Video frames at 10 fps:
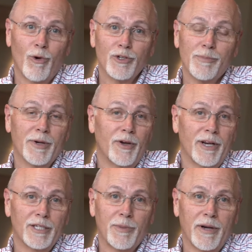worship a good
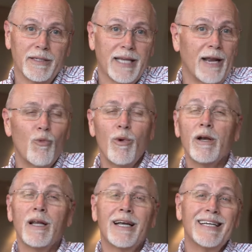experience, and we're
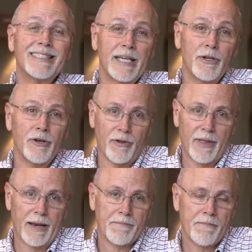going to continue to do
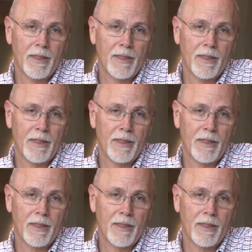that.